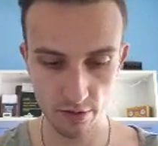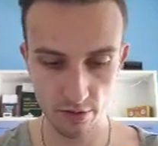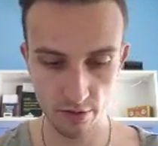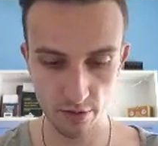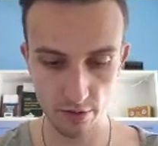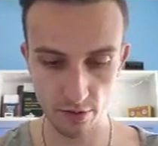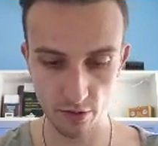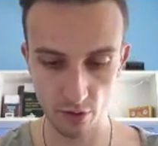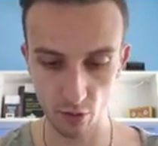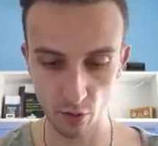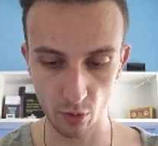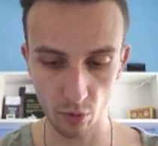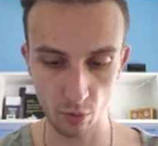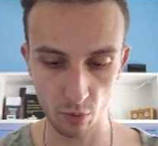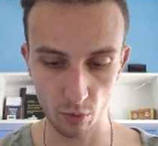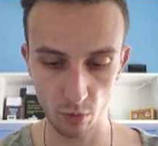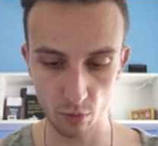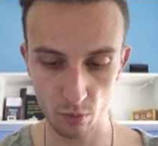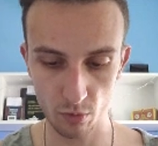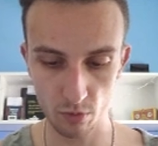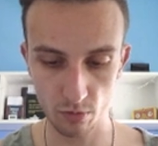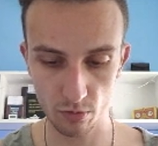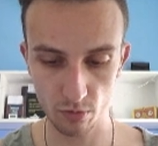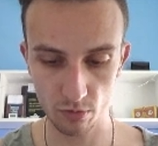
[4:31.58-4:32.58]

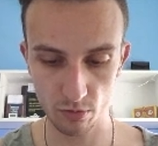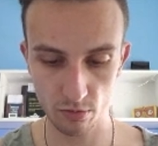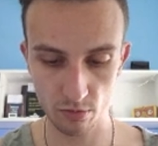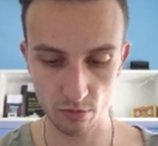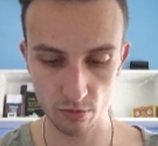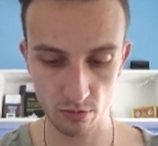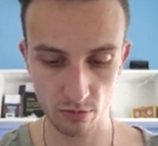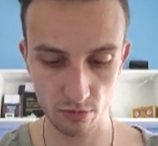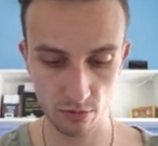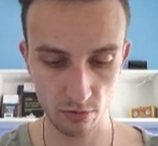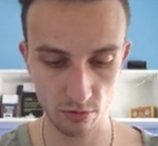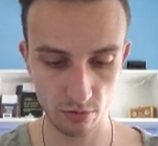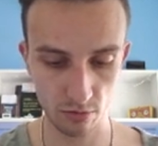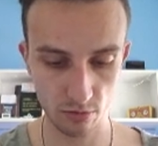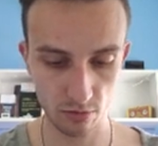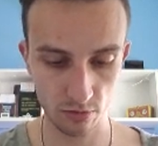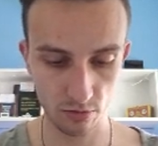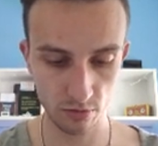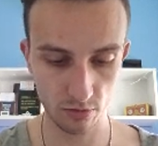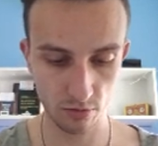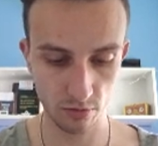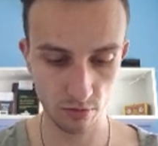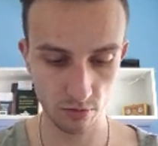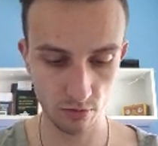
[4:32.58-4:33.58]
So
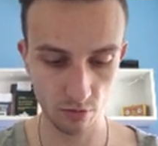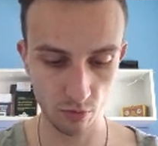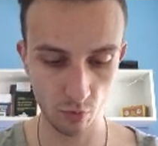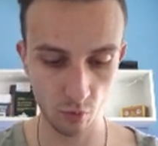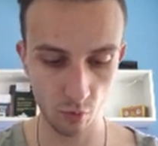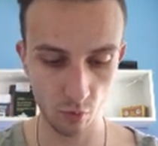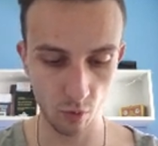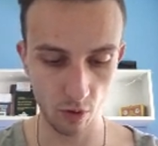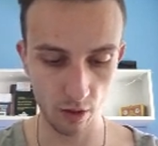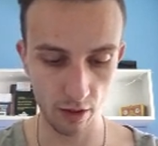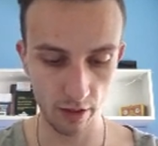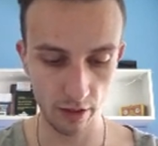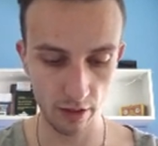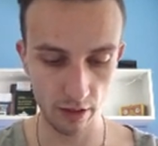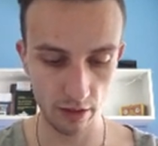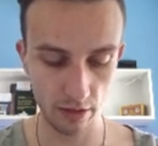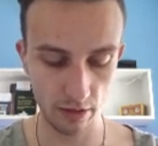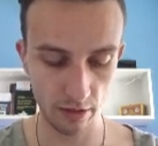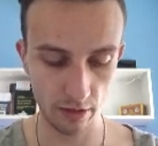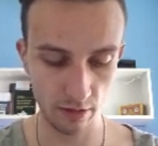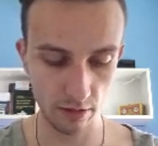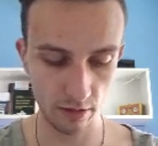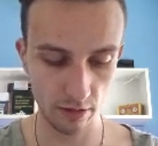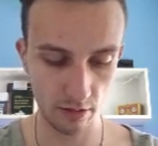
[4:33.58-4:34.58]

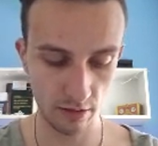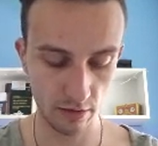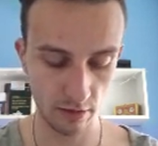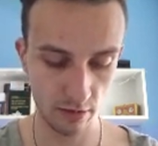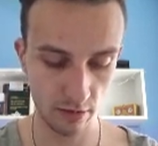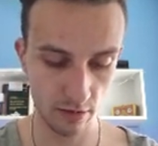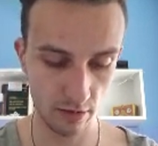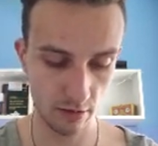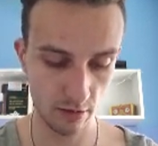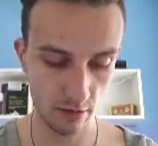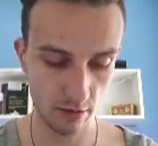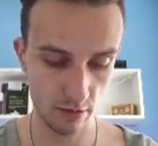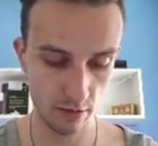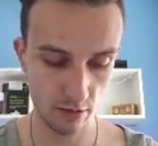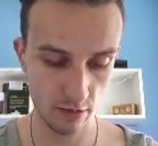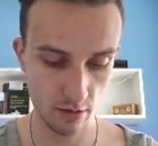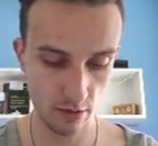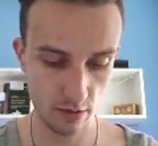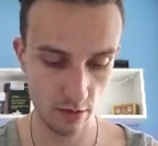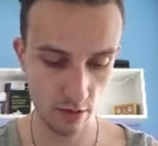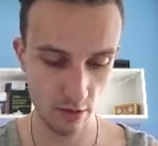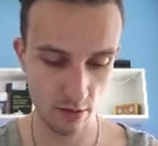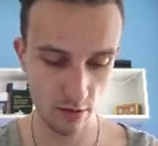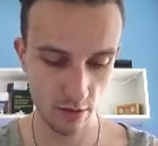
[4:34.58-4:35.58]
one,
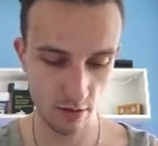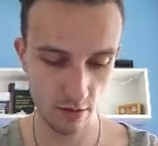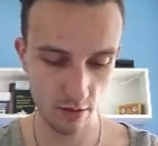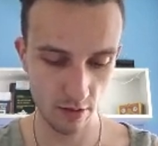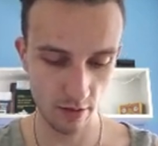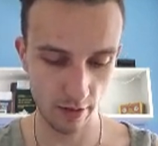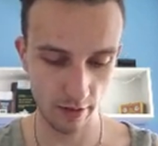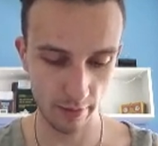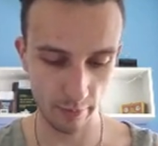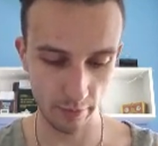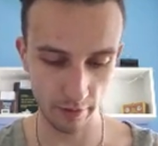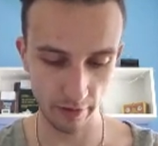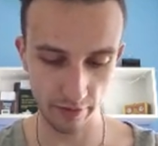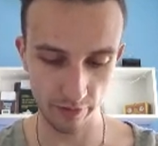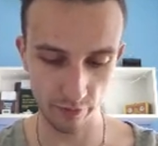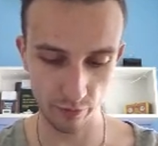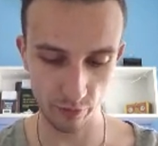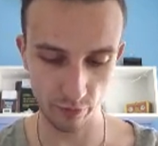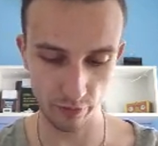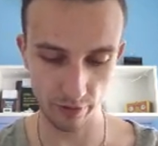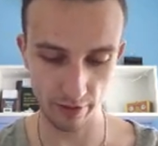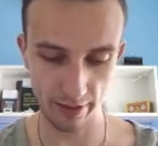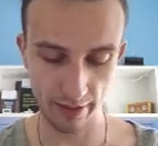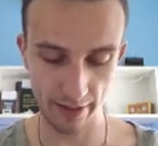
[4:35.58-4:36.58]
I believe,
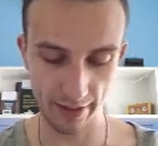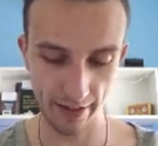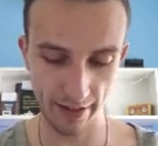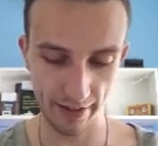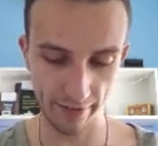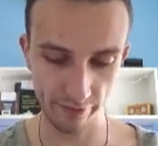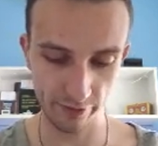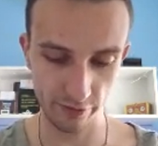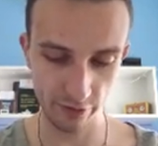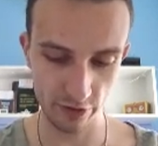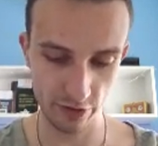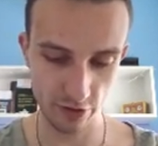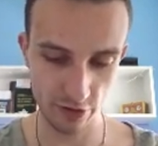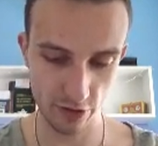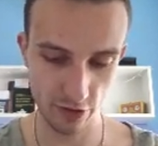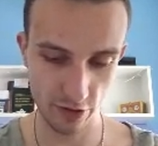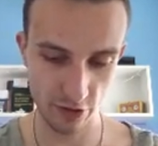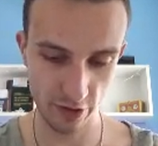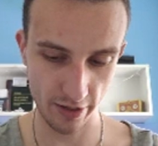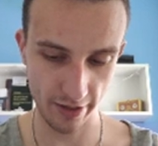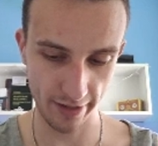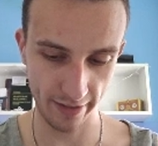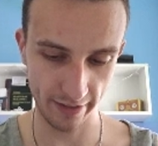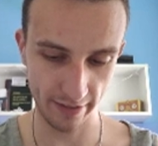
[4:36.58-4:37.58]
would have to
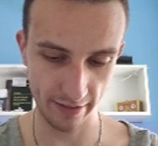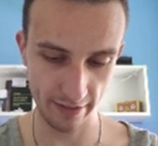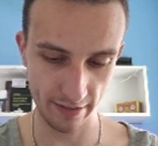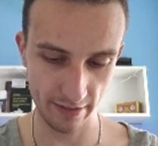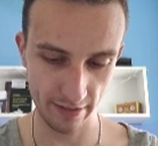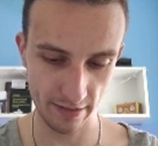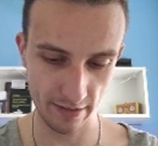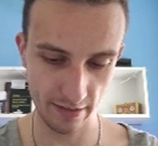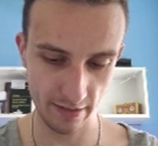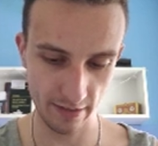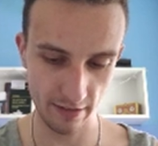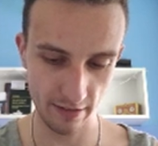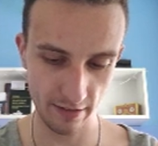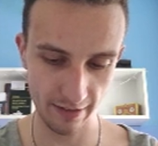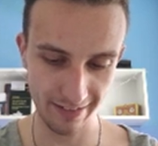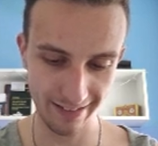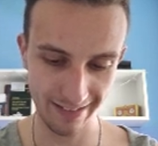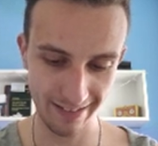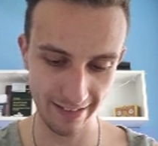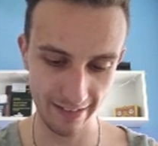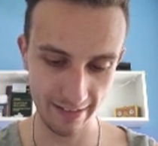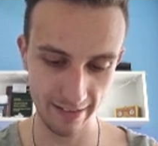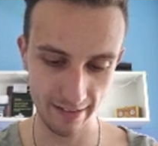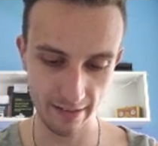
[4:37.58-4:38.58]
check this in the
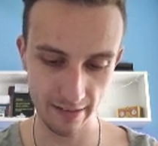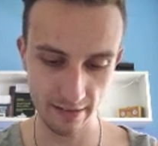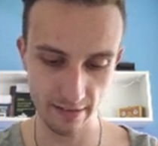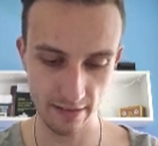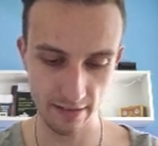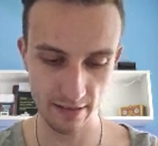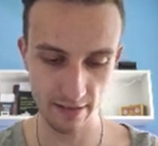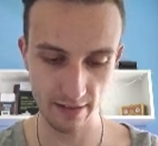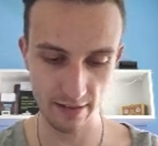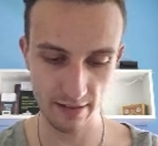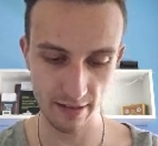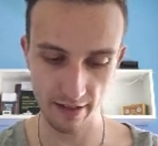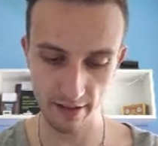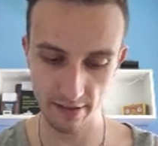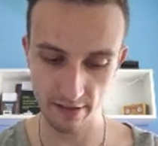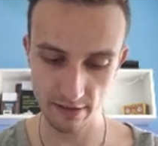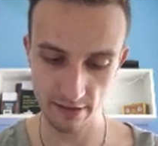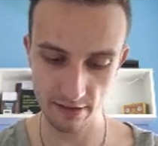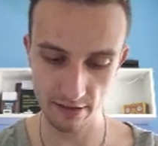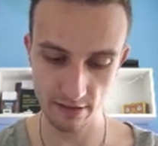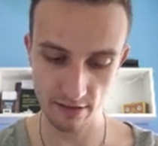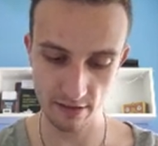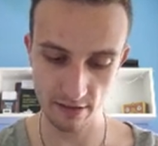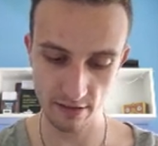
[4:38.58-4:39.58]
tedious
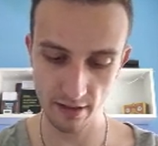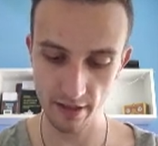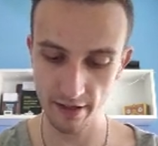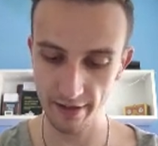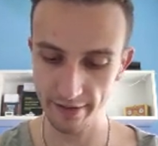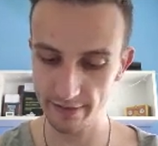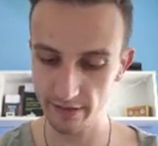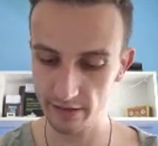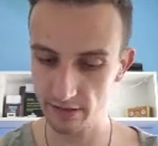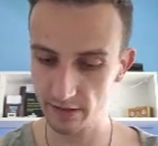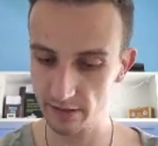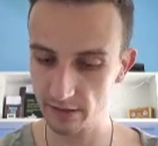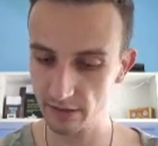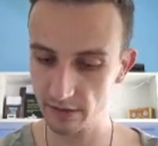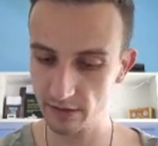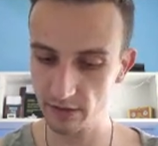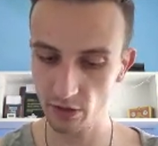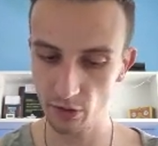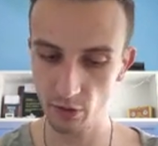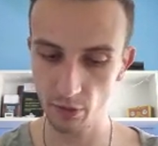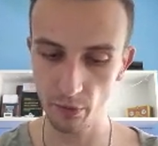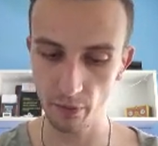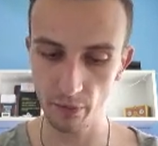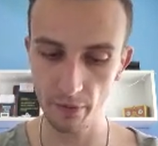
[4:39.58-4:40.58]
sense, yes.
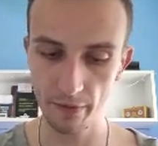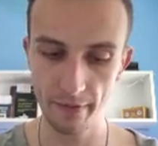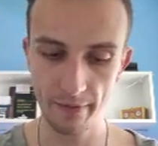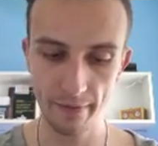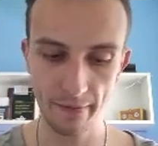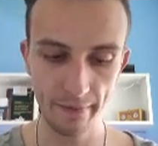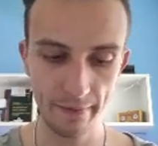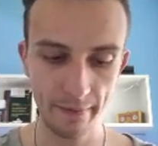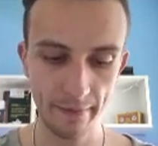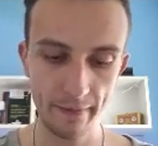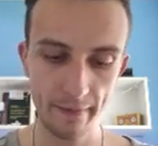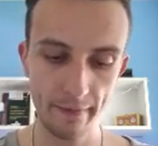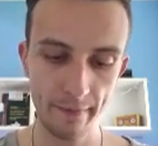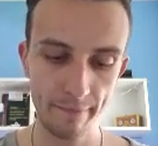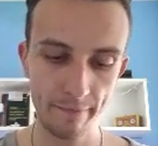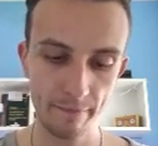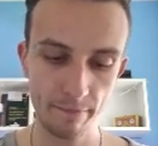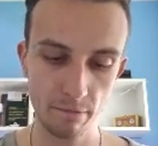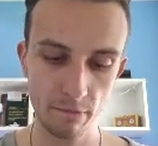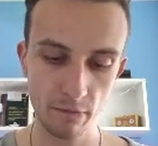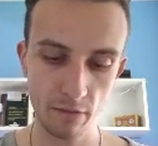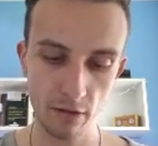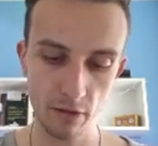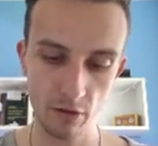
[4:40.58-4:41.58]
So
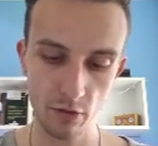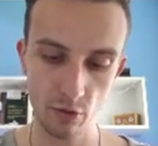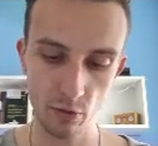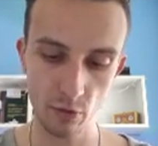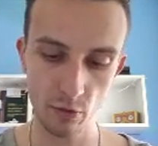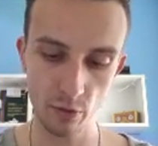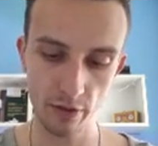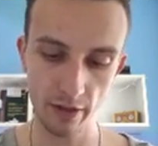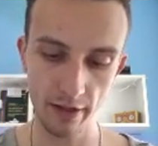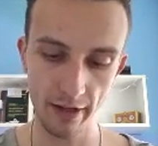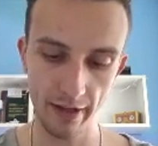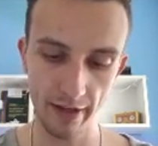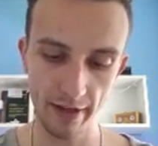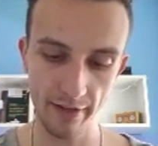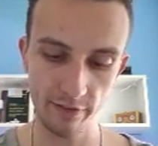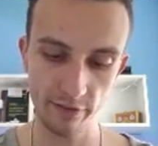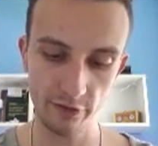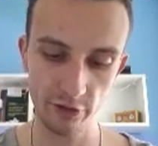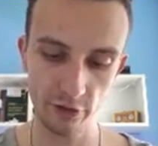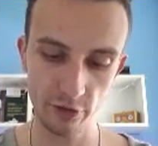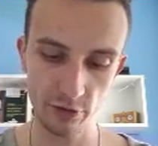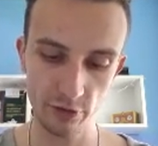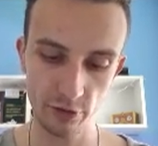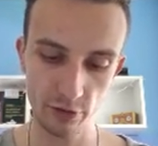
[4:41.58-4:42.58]
you would
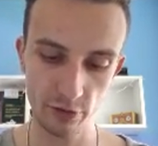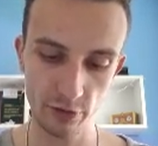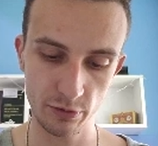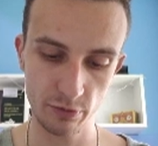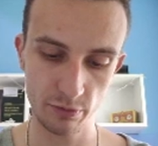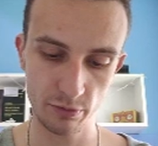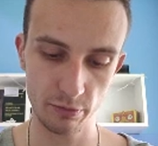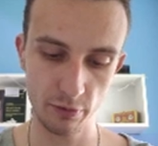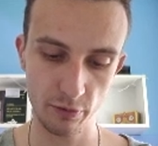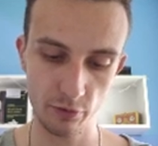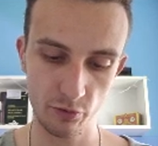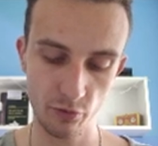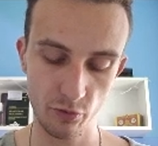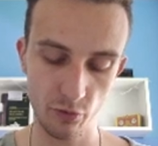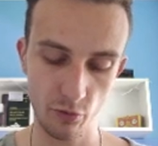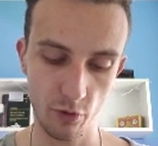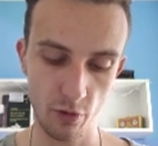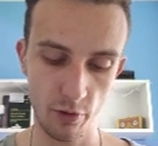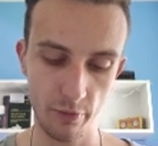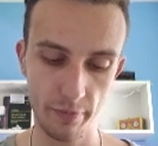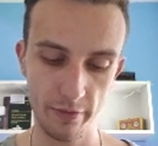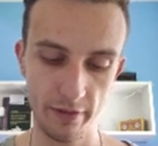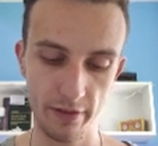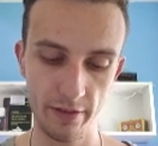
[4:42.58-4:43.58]
have to
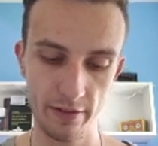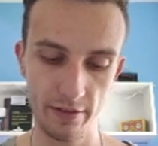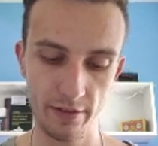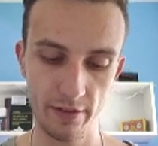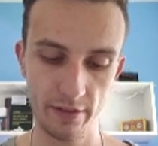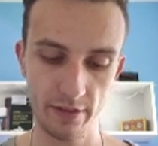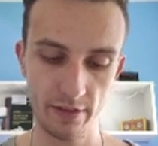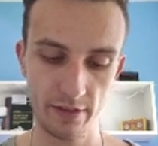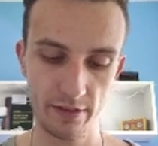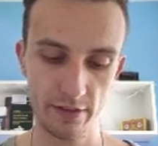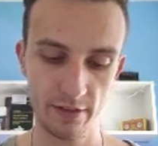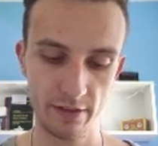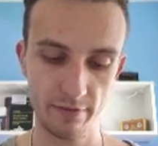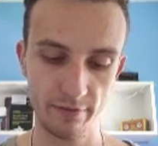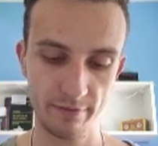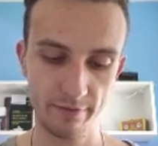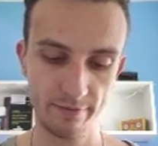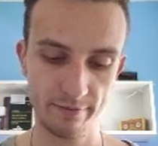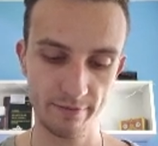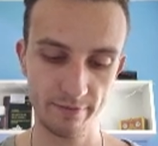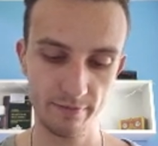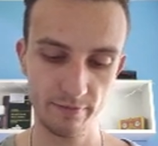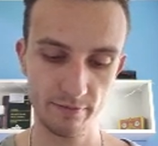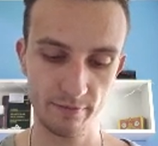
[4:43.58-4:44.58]
perform this
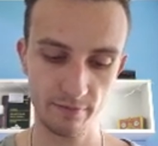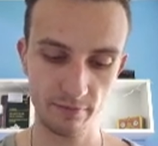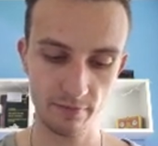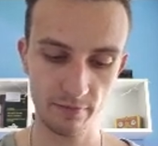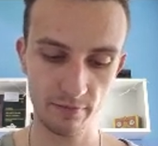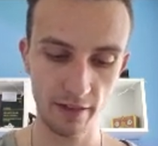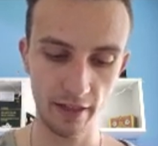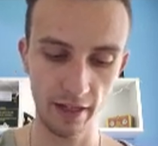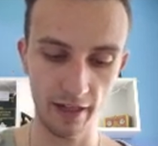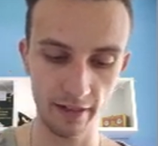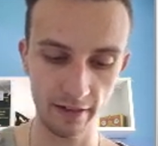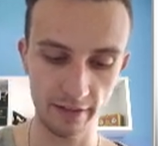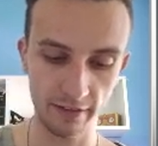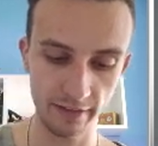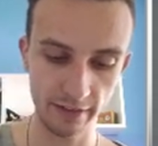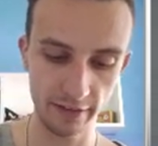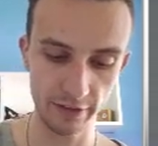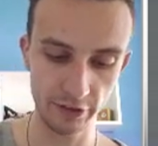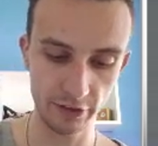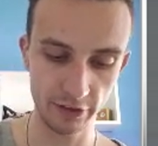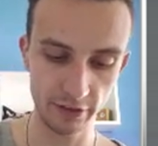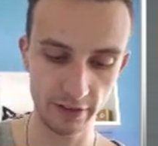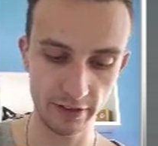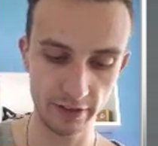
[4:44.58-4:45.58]

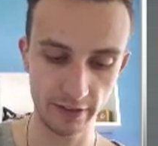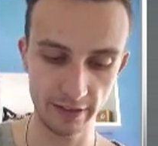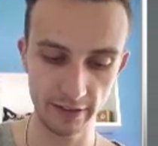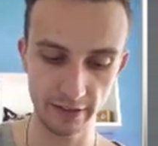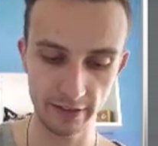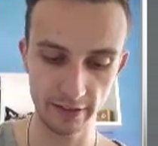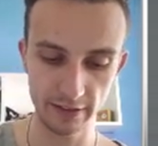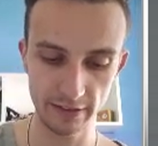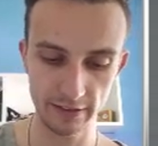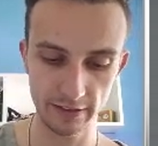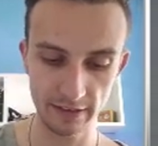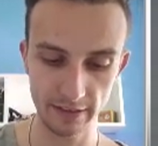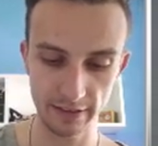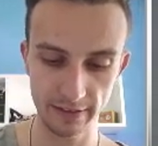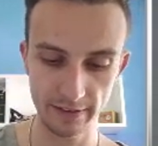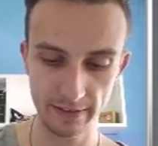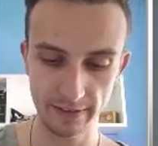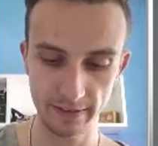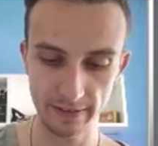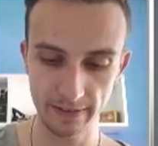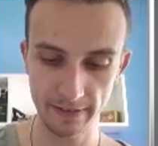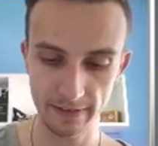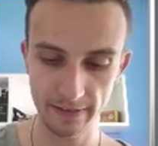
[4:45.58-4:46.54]
calculation tediously